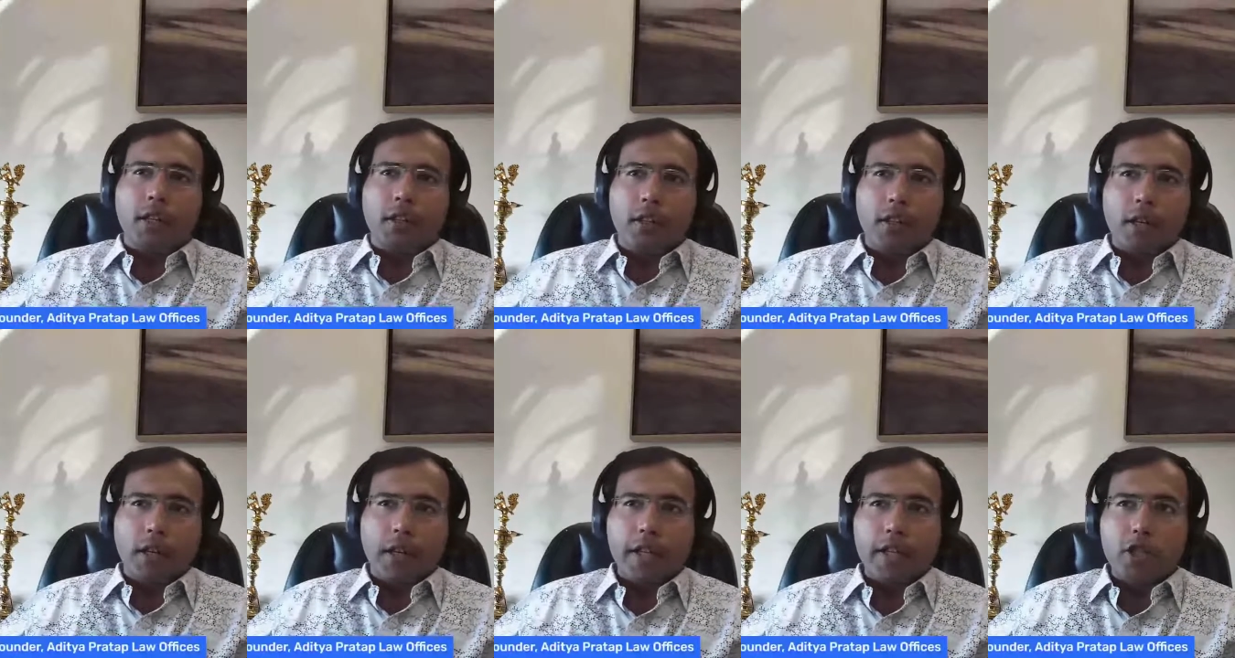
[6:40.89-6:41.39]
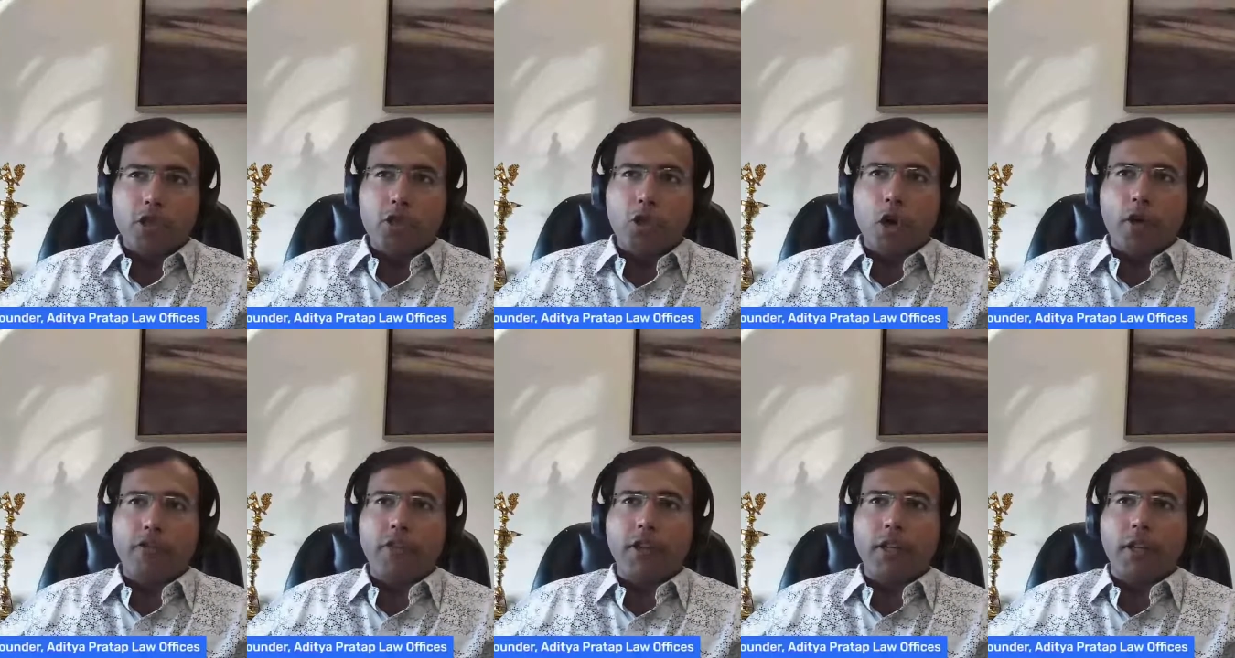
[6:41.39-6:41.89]
the history
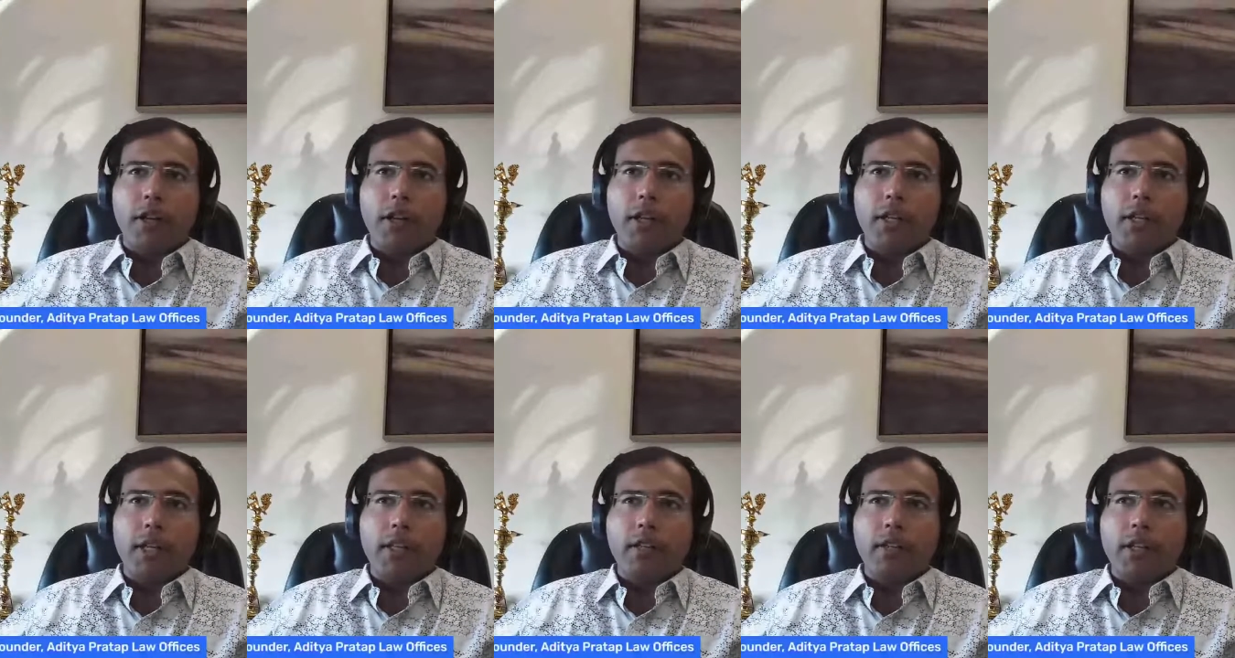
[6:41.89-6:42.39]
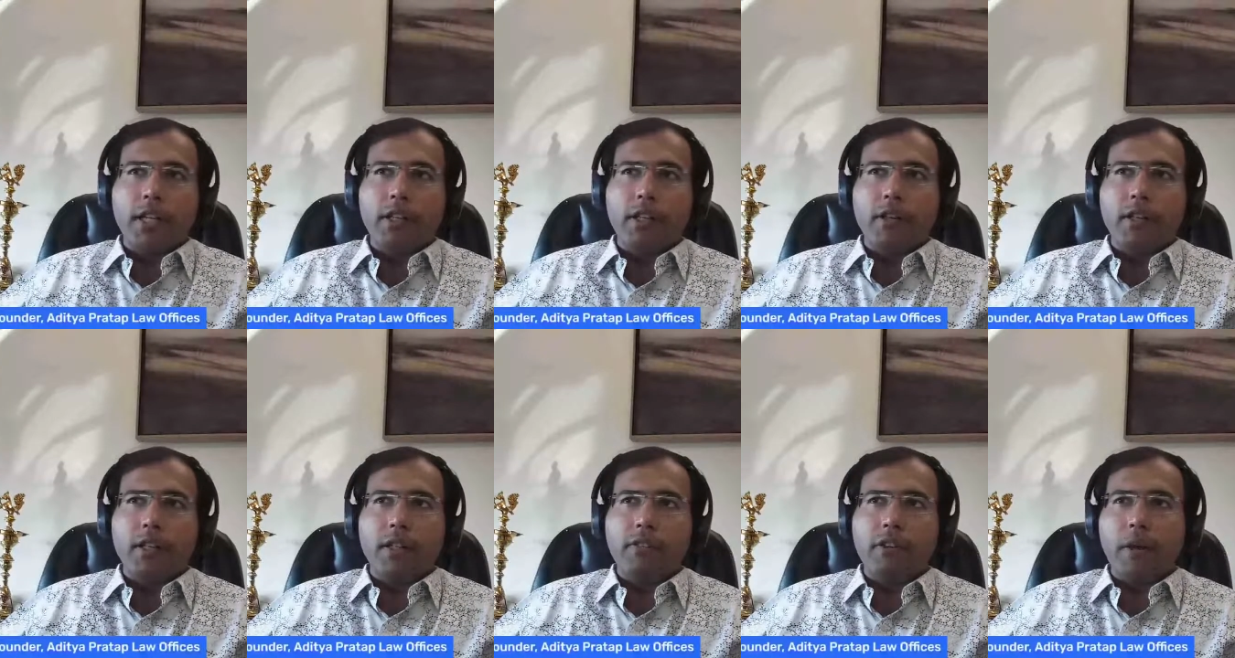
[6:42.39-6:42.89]
of the earlier
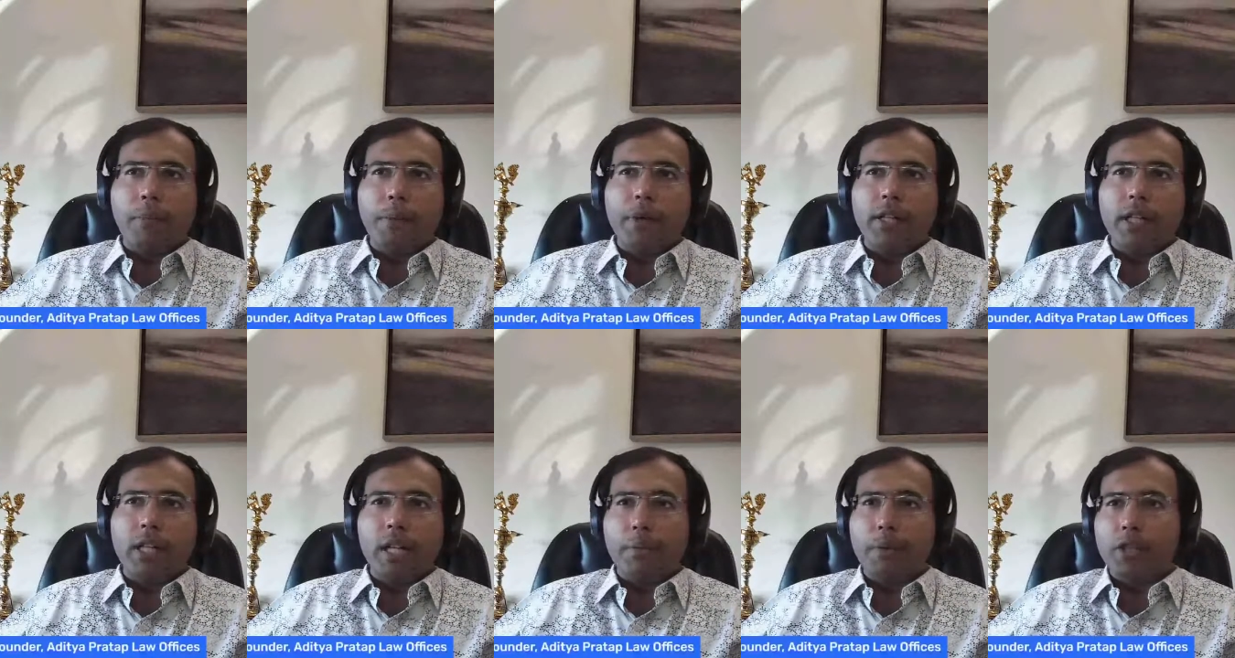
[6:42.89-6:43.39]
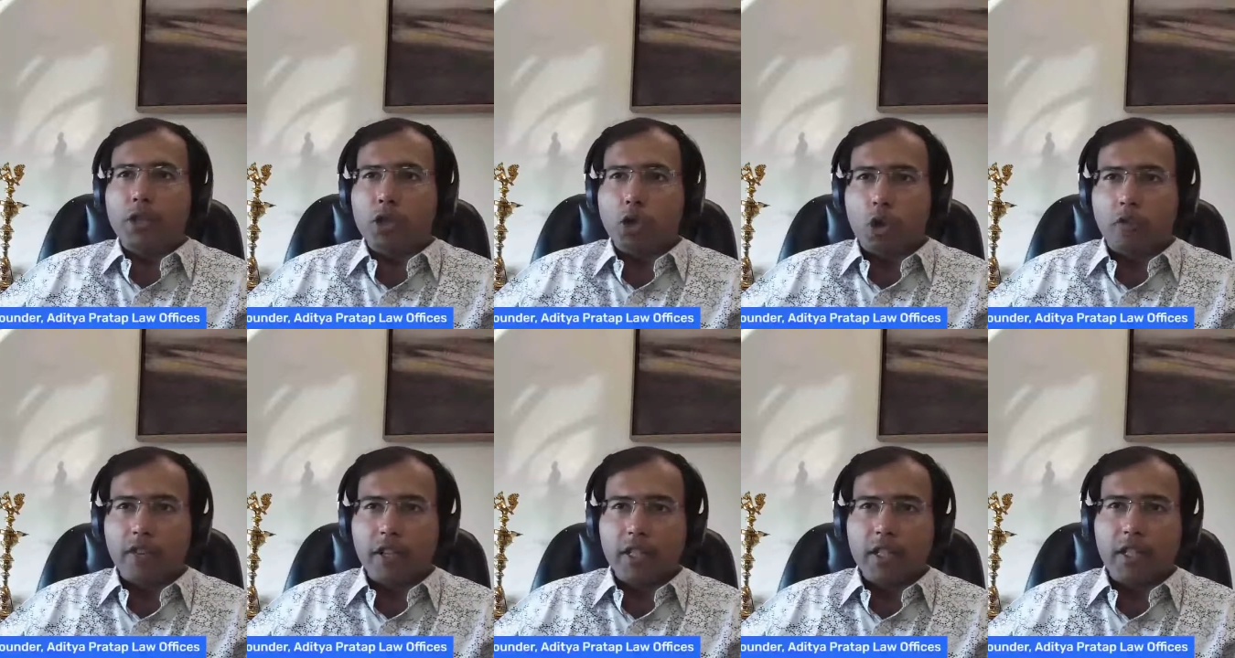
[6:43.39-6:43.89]
development agreement is
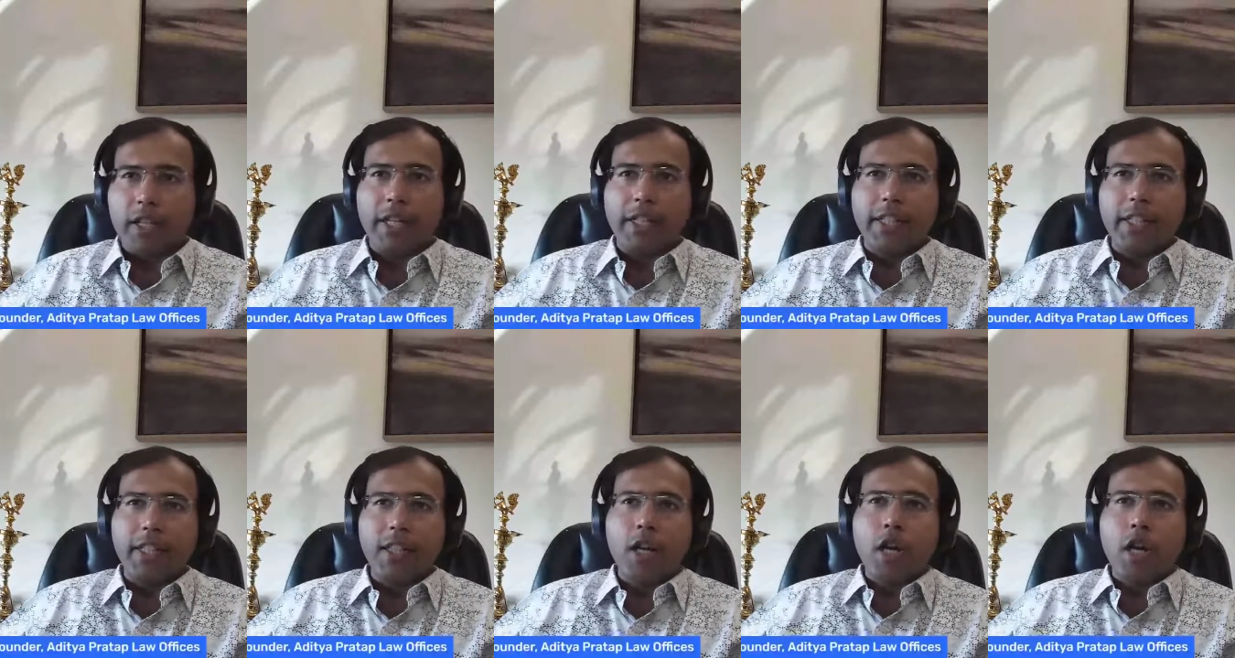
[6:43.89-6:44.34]
always narrated,